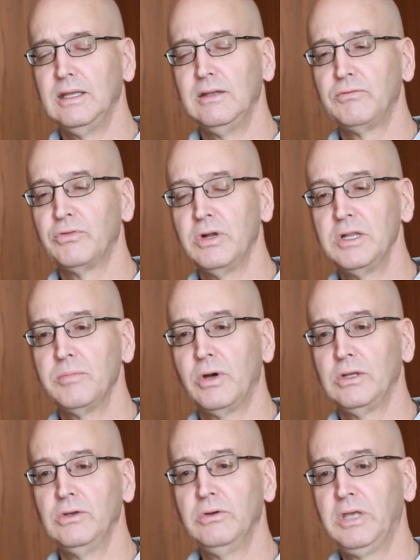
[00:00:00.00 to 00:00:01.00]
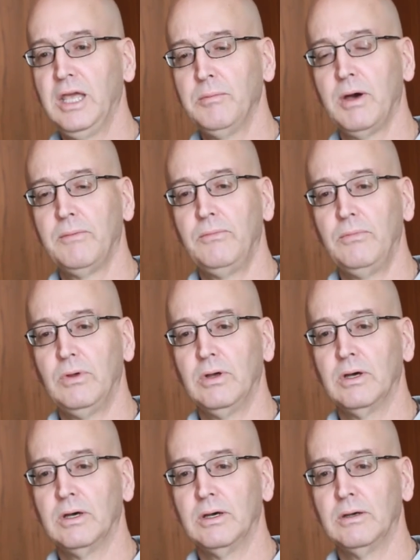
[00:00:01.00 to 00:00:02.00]
for anybody who came up
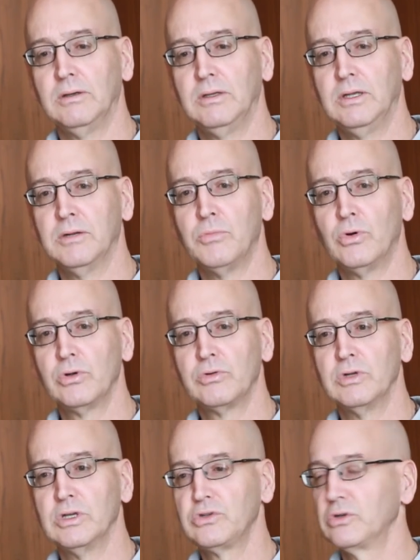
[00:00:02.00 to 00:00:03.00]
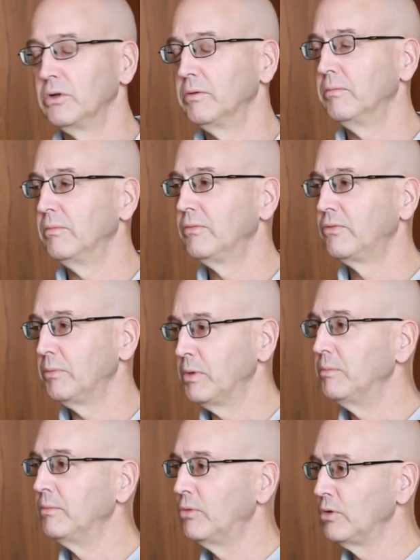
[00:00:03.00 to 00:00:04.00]
from a
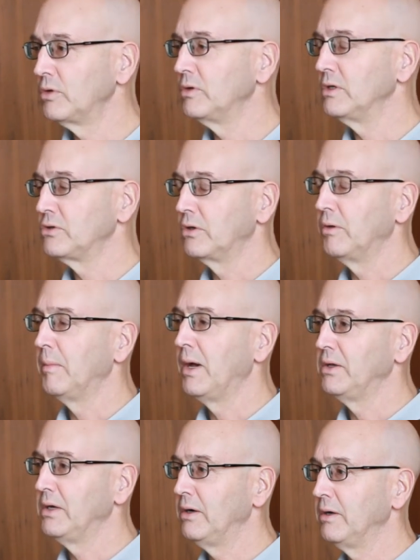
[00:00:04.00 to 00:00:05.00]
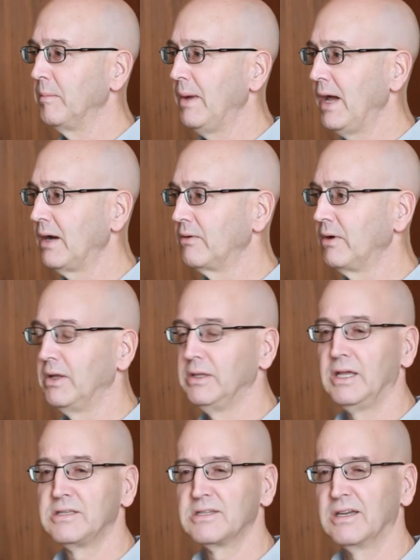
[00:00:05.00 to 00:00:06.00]
more traditional mountaineering background,
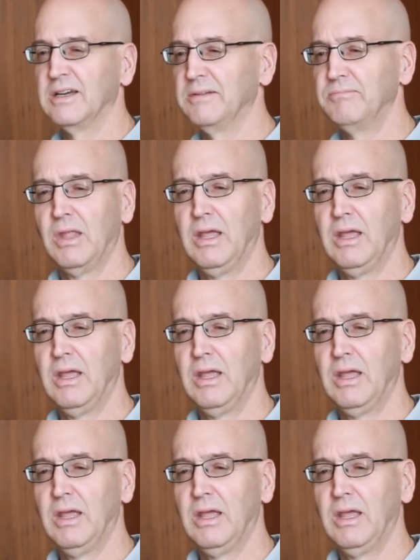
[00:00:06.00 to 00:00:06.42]
that's a